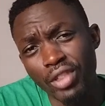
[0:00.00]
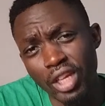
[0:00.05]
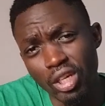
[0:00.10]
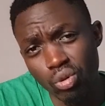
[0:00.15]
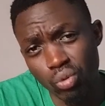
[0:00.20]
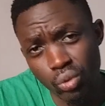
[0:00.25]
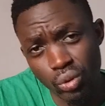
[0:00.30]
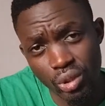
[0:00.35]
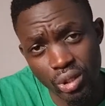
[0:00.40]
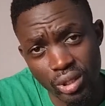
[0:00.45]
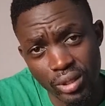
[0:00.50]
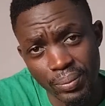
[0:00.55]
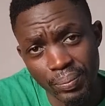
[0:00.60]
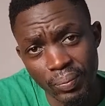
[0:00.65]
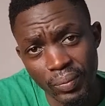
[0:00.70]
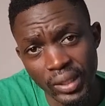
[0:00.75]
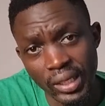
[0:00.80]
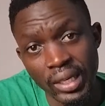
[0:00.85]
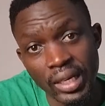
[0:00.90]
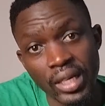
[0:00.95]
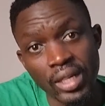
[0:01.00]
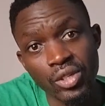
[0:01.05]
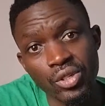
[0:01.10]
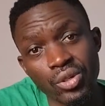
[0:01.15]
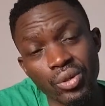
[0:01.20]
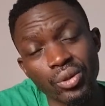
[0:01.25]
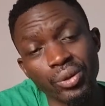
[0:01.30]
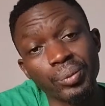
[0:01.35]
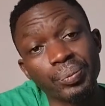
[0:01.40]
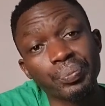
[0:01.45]
roots.
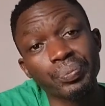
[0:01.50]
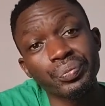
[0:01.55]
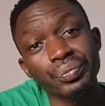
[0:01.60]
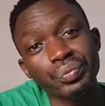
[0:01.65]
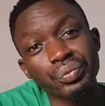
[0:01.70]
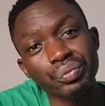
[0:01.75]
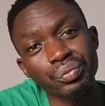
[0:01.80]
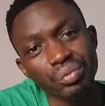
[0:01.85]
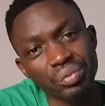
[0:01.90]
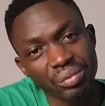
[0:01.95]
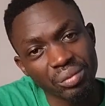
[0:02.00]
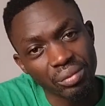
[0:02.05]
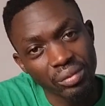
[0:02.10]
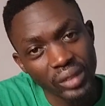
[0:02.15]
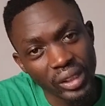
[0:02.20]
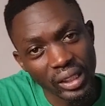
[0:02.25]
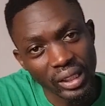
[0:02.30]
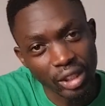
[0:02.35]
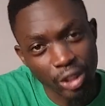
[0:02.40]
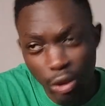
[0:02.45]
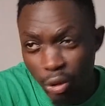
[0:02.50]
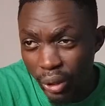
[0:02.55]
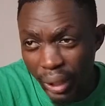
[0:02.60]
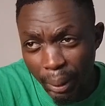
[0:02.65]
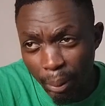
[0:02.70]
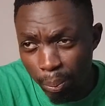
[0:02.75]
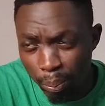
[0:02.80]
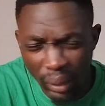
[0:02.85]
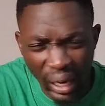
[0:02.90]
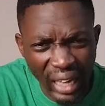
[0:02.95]
So
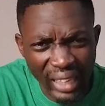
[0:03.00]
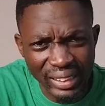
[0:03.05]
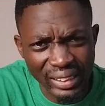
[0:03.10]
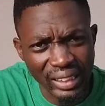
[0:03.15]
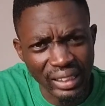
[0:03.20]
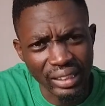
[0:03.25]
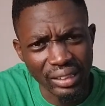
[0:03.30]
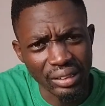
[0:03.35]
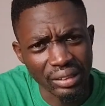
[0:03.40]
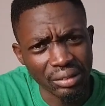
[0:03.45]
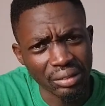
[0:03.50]
during planting,